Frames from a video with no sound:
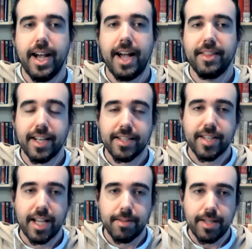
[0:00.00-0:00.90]
And the next
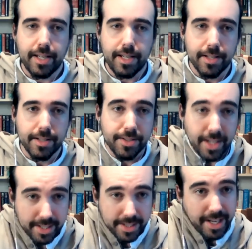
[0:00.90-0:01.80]
time he
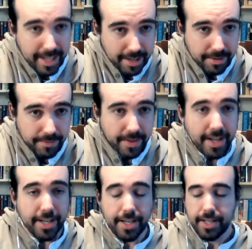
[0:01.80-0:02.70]
stuck his head out to
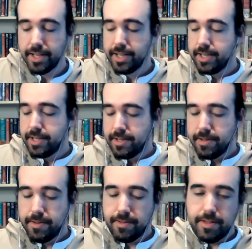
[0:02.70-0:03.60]
fire,
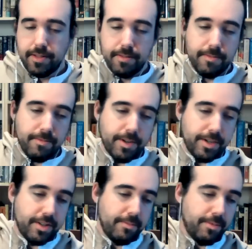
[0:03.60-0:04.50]
one
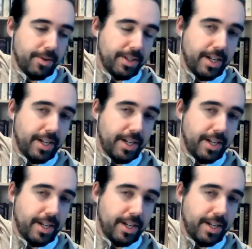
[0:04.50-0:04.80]
of them brought